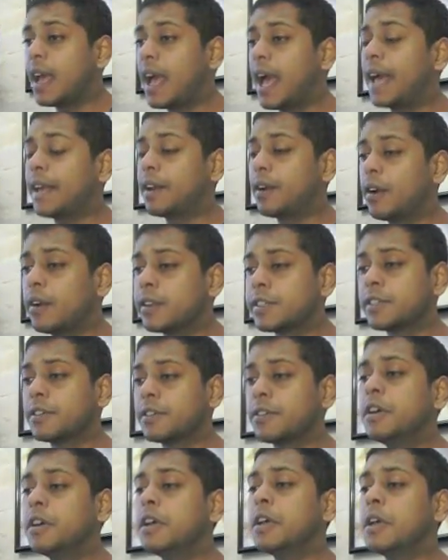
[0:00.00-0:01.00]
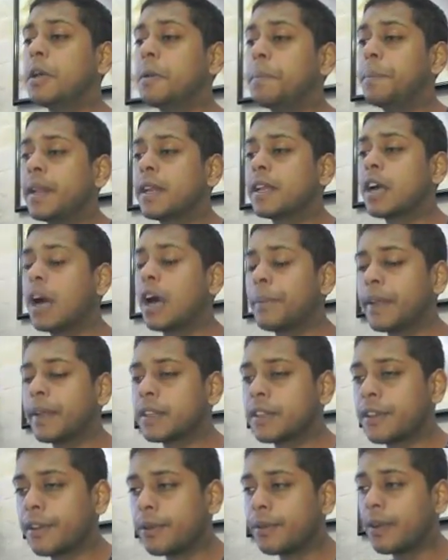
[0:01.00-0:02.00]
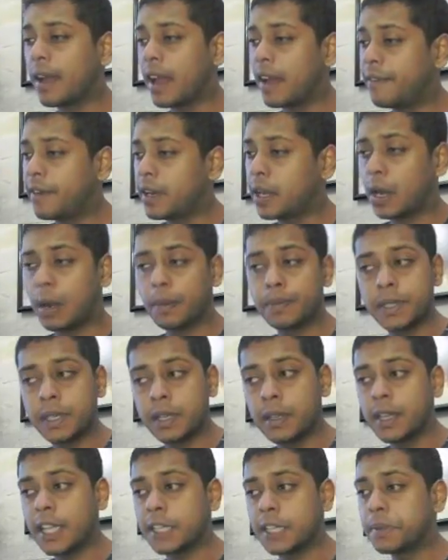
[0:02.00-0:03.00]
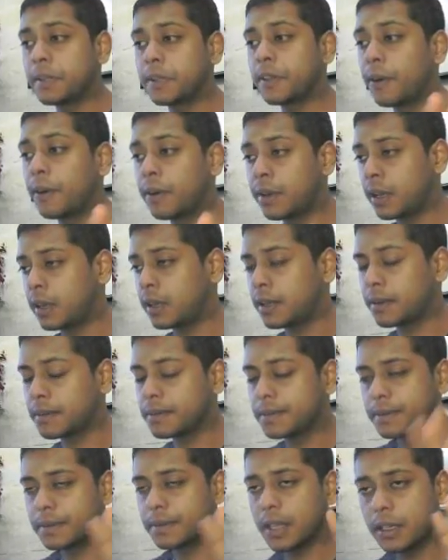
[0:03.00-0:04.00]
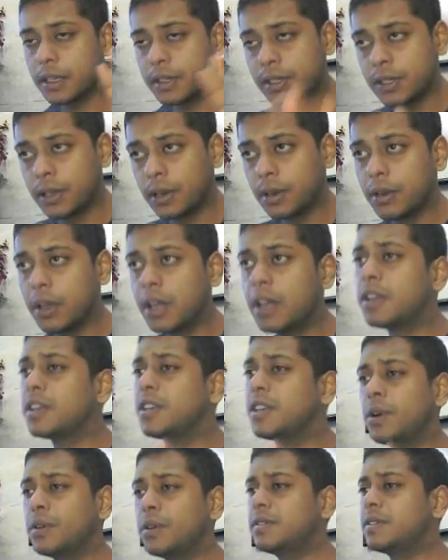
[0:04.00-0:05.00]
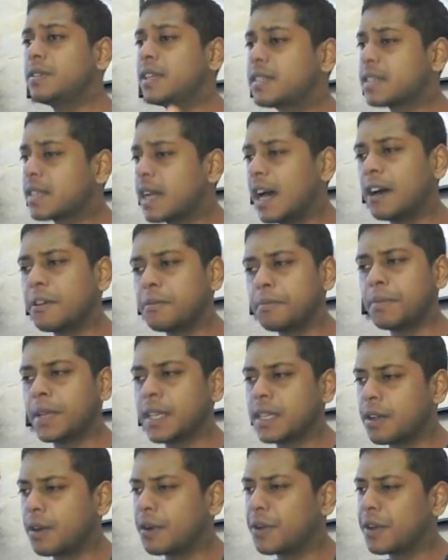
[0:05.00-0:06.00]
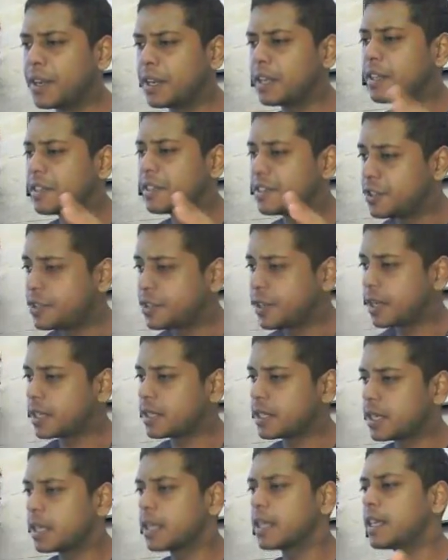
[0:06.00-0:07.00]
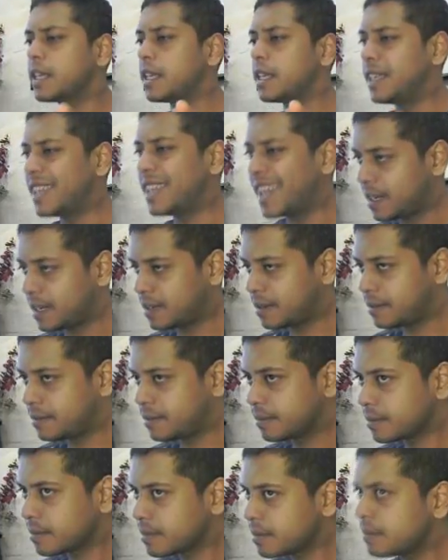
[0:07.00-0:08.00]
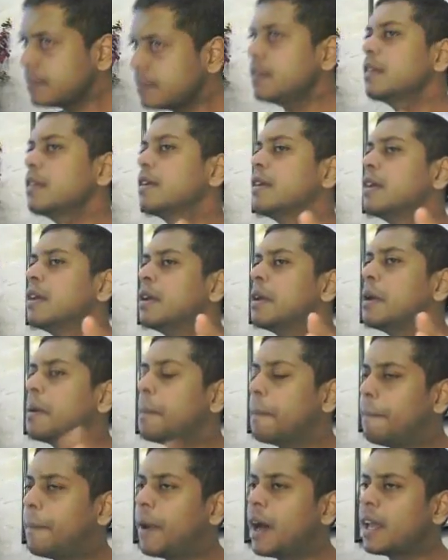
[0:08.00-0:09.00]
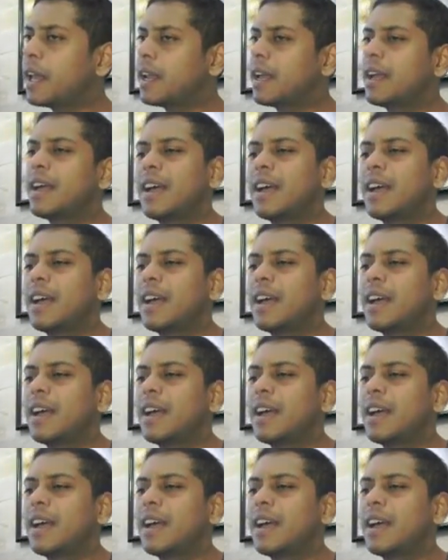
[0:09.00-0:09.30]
and also been coming through every obstacle that's been thrown at it. So don't discount Bitcoin just yet. But